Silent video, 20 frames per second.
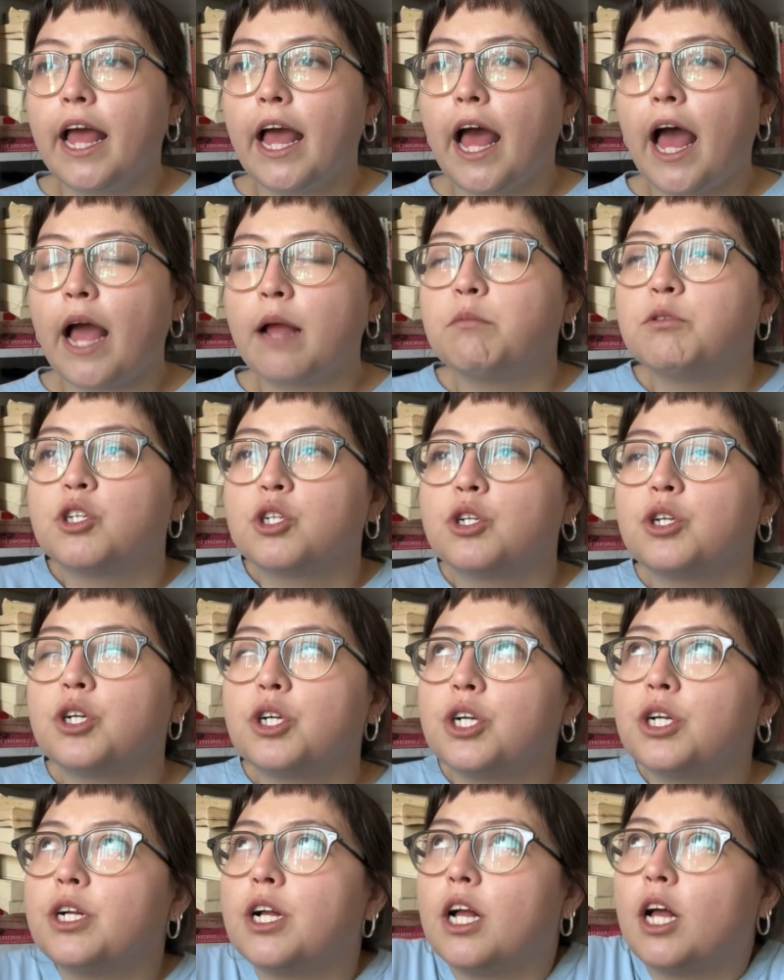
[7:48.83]
I
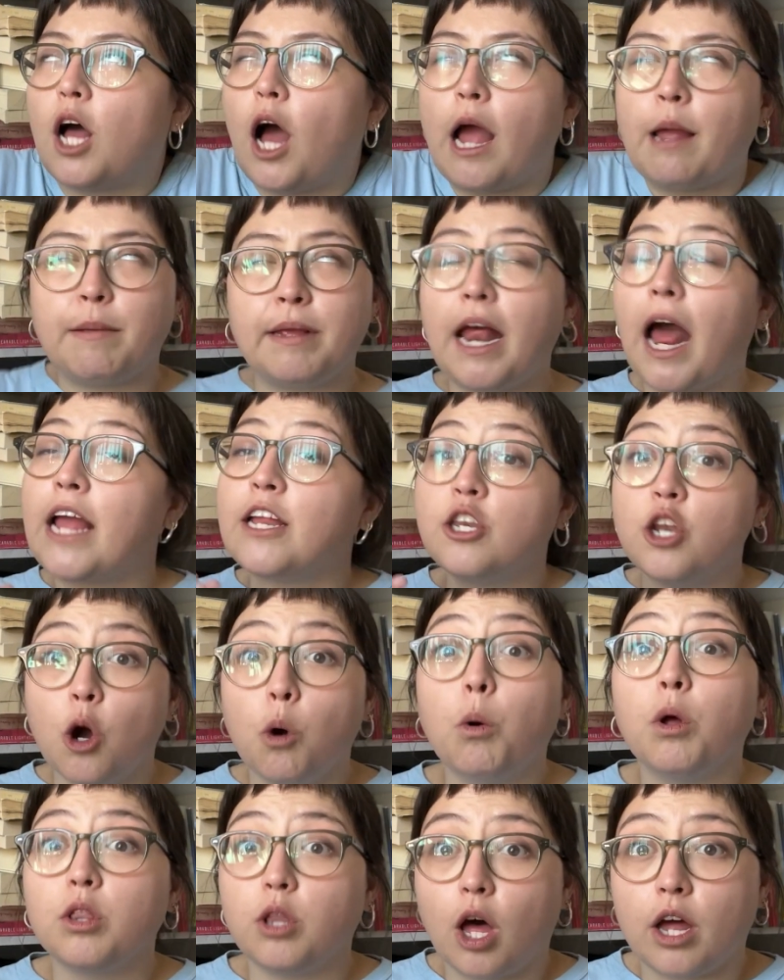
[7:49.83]
know
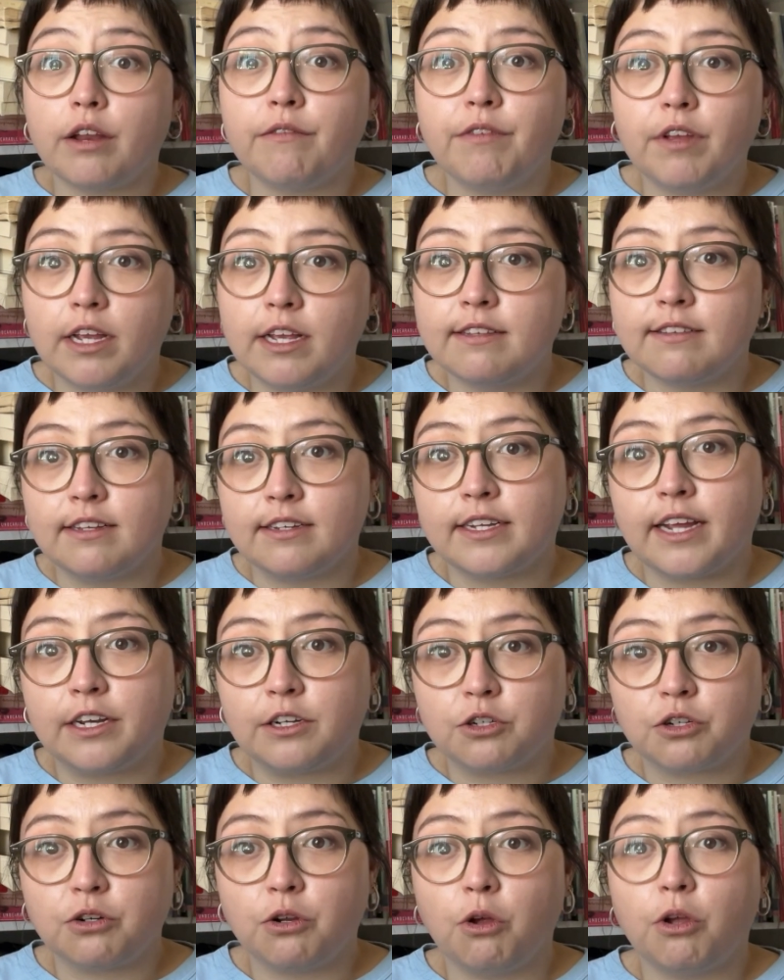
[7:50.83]
a lot of it is
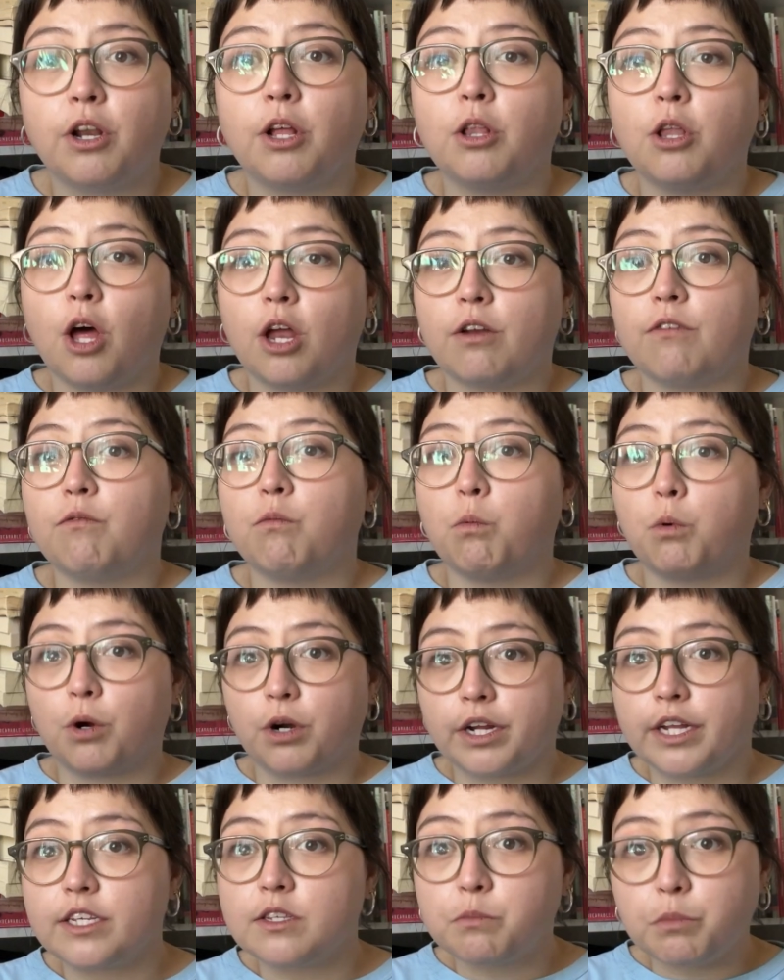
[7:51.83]
intentional and a lot of work
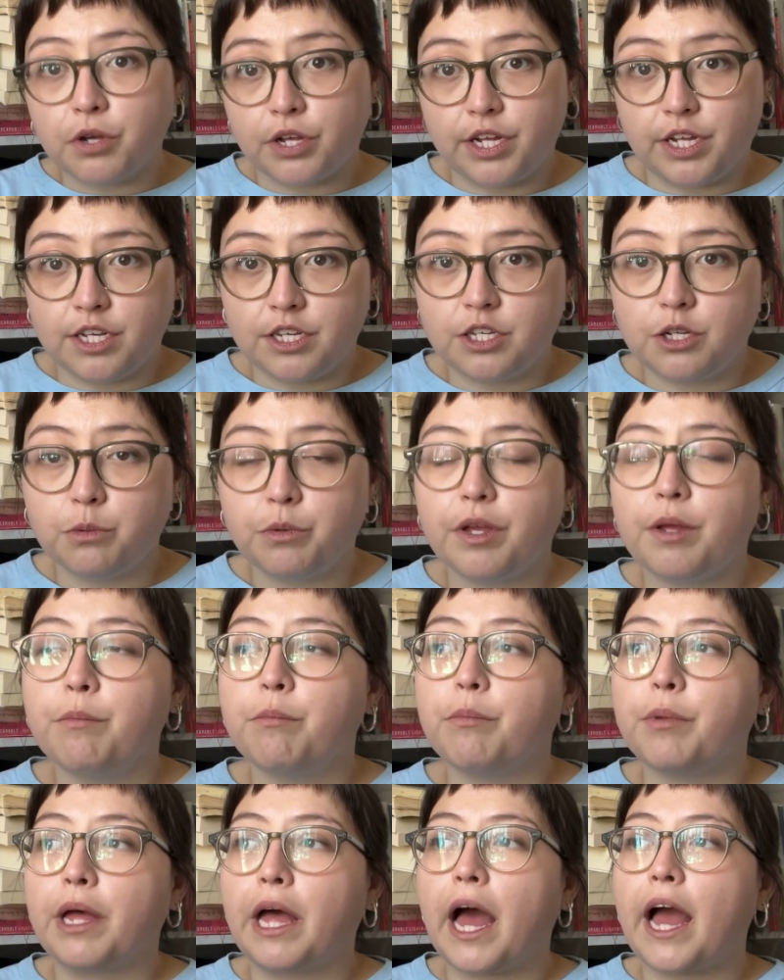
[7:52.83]
is put into it,
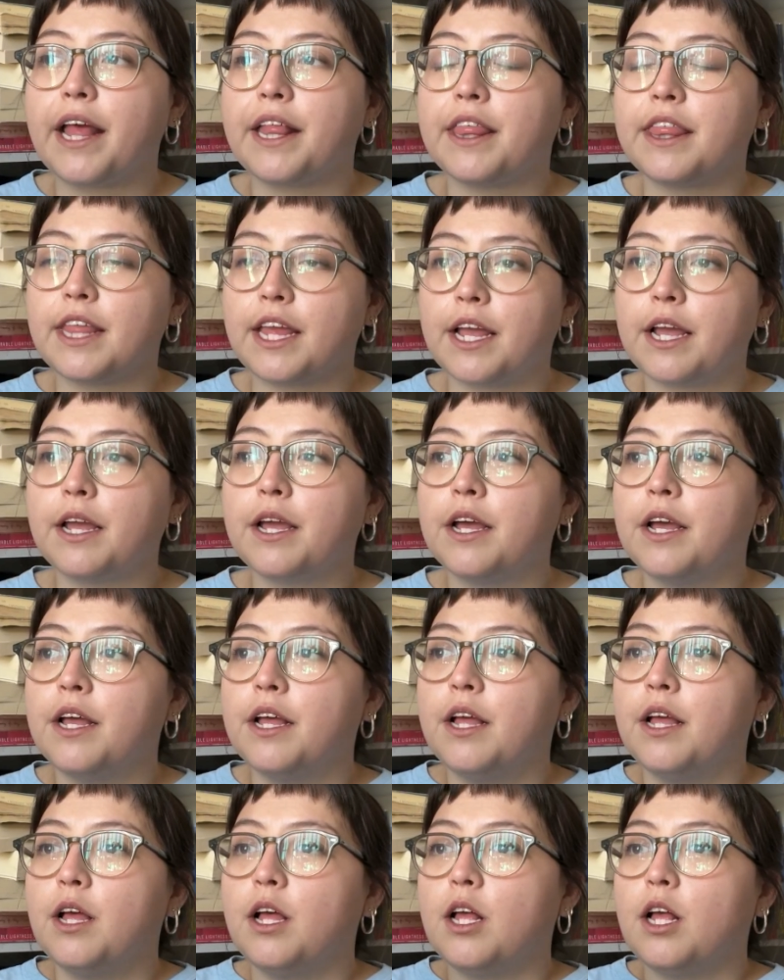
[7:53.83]
but I think
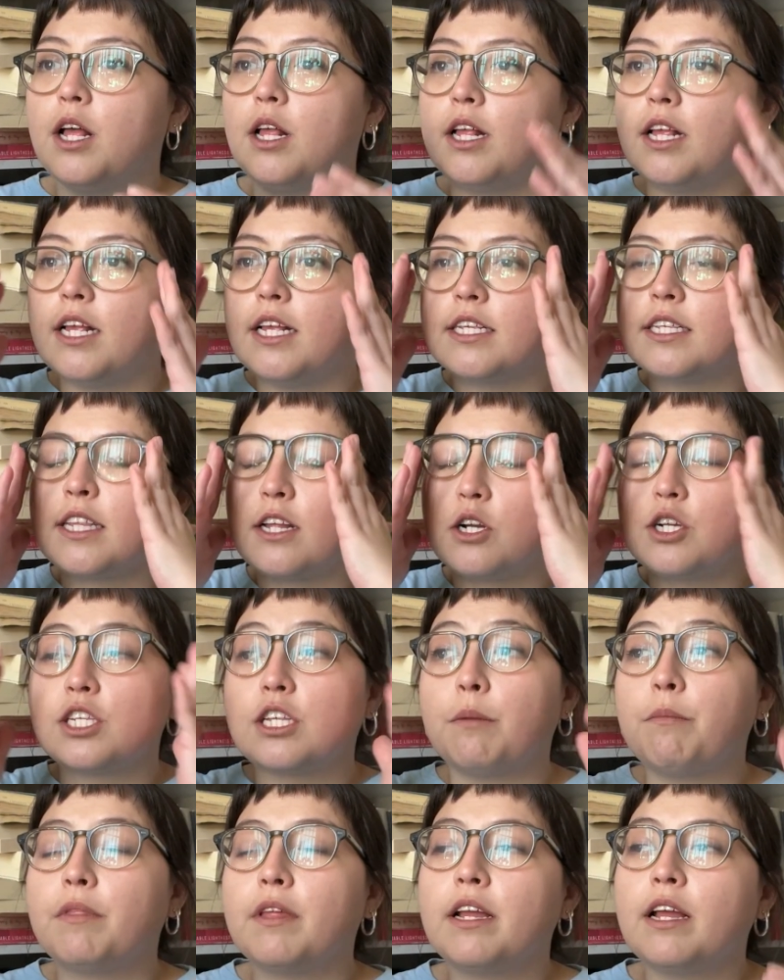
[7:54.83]
there's
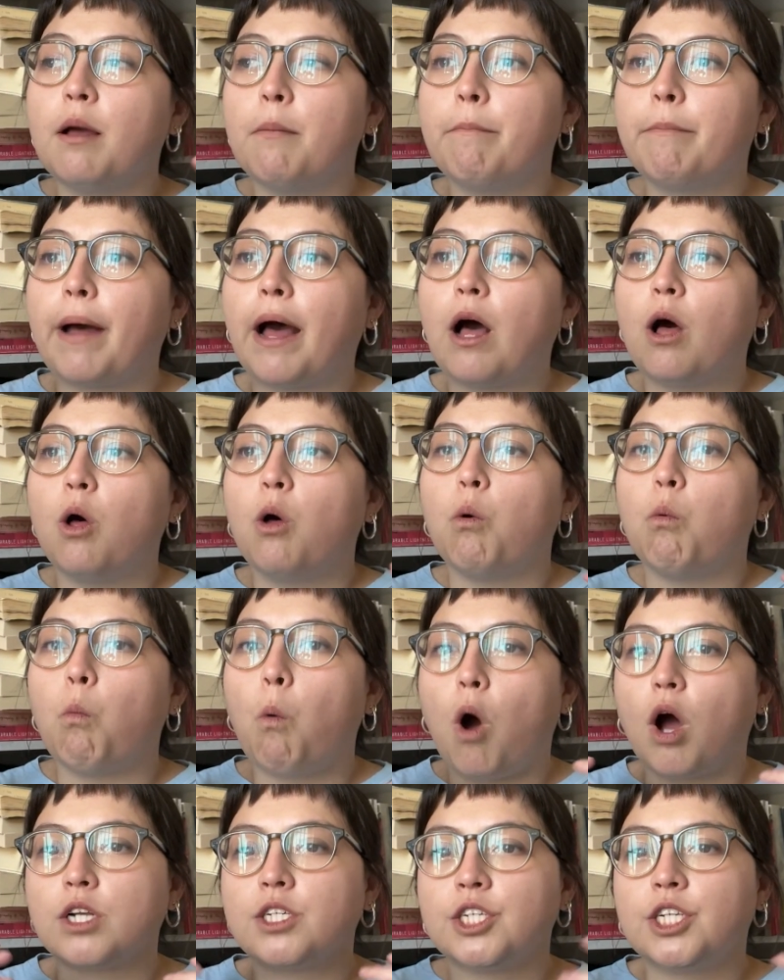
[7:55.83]
something about
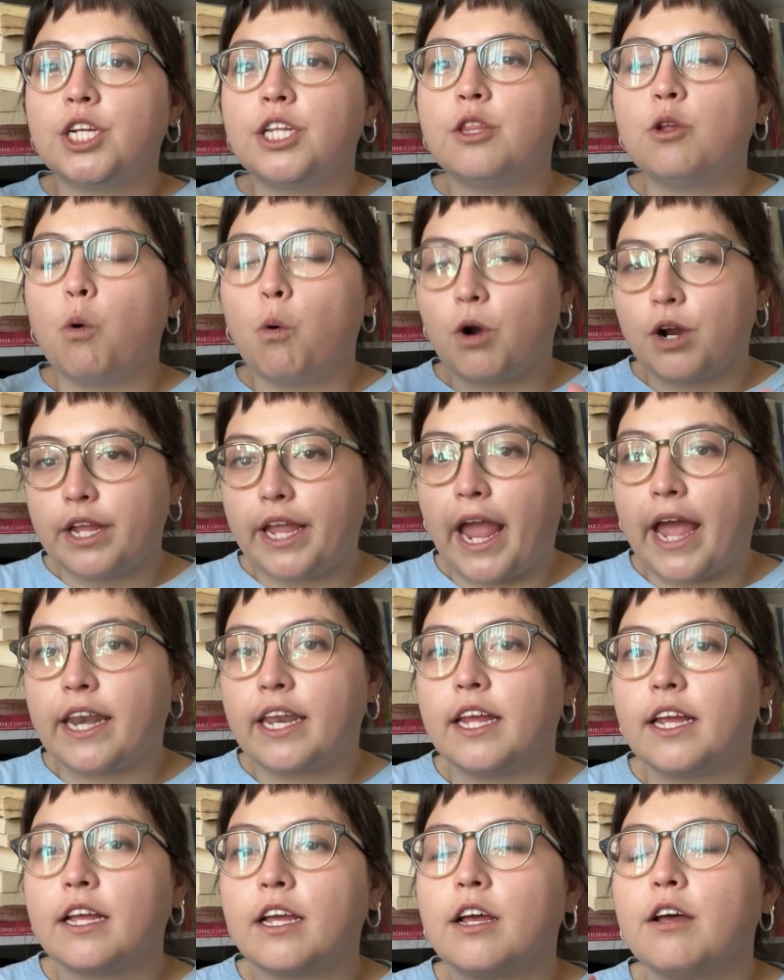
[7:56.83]
watching the
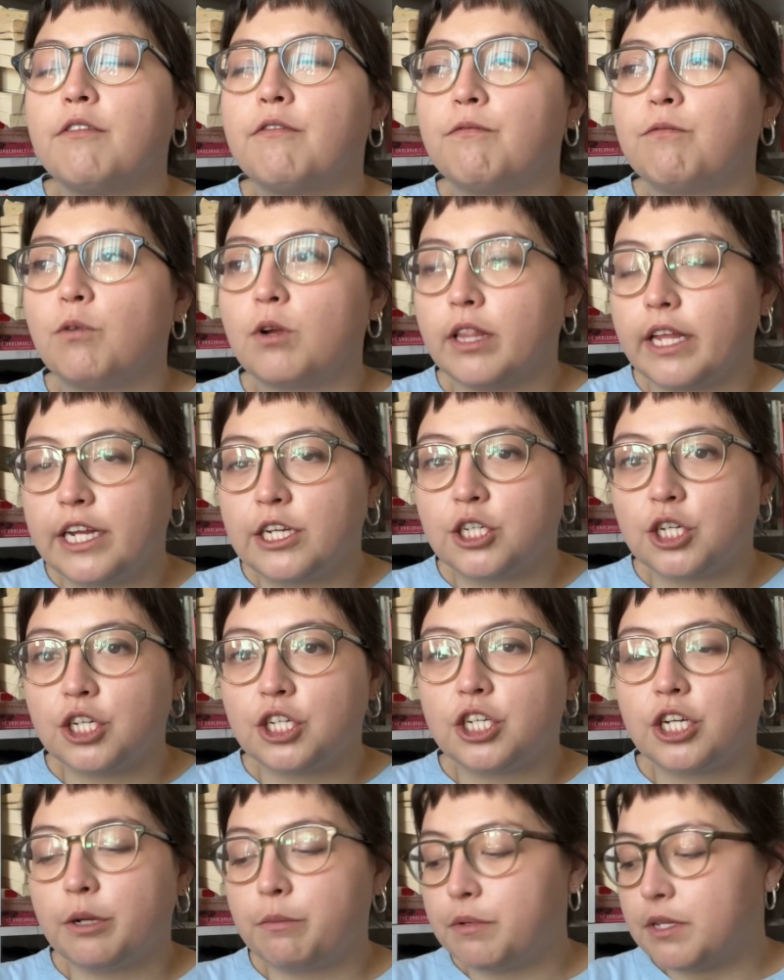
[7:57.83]
organic
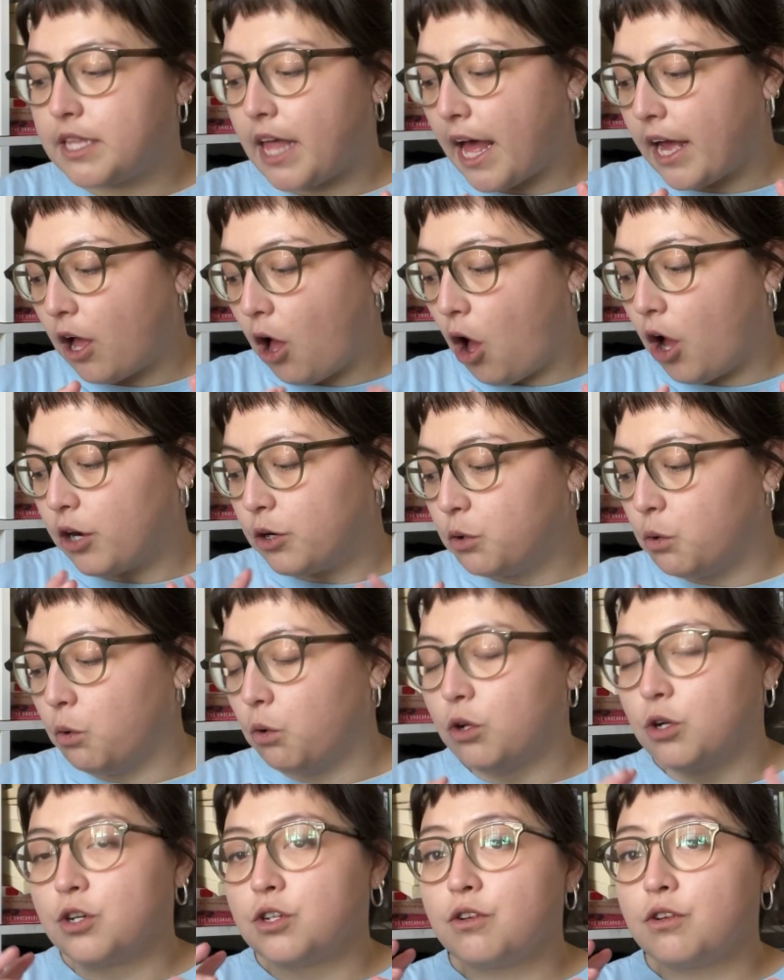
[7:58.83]
relationships that Con Coolers